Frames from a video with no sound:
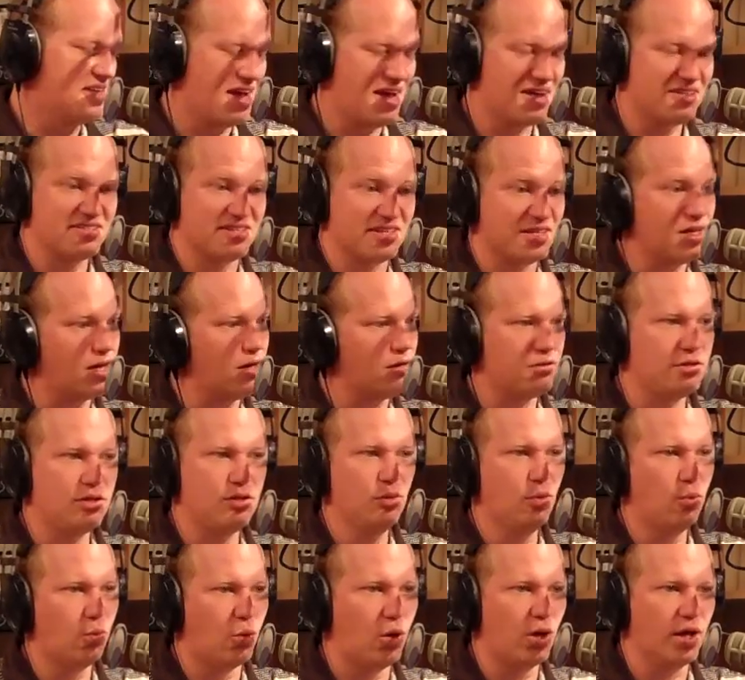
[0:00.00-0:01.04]
Nasty. Yeah,
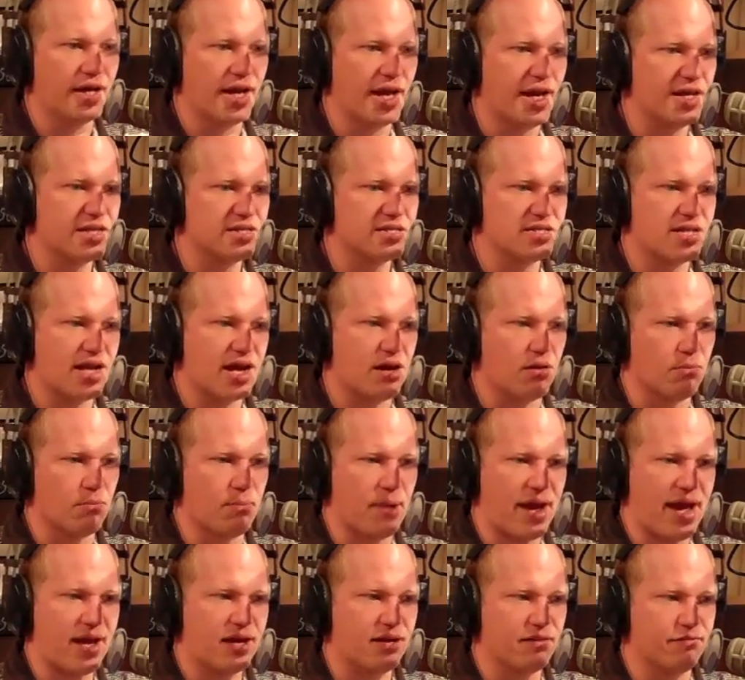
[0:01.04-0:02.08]
you won hands down.
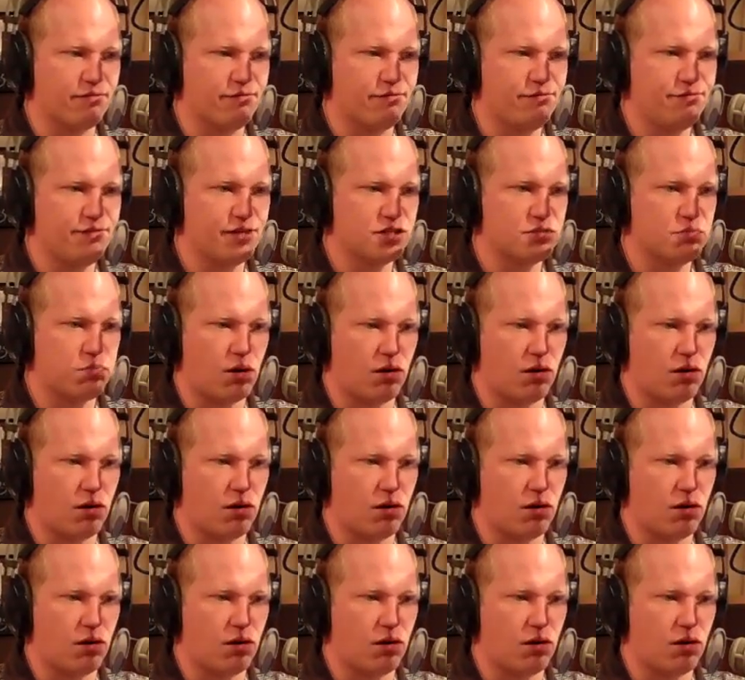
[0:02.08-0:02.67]
Bag of fish